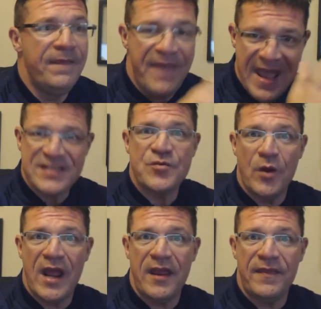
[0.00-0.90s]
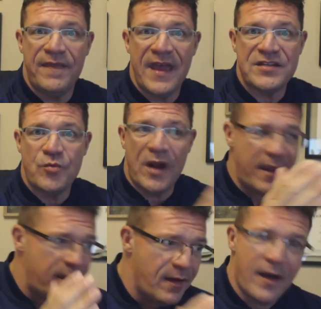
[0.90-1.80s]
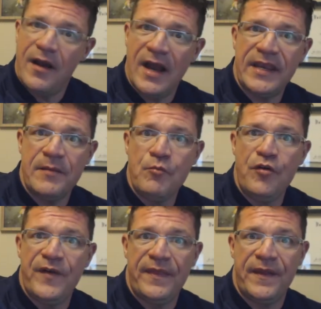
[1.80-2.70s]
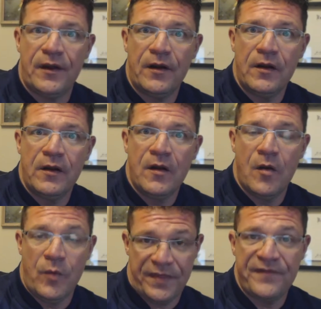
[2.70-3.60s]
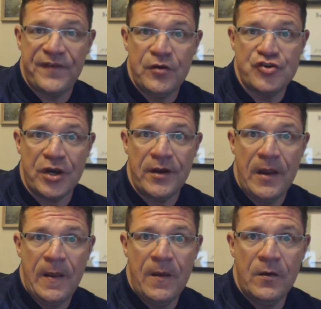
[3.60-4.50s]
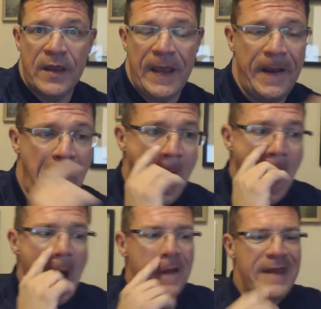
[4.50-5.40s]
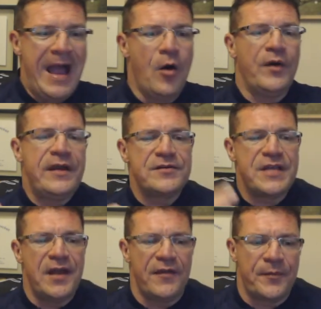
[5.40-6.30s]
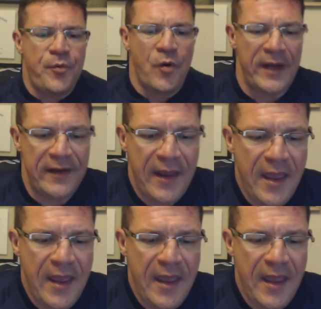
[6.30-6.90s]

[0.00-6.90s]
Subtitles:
that's when I can move in there with the Fusion. Okay. Now here's another point.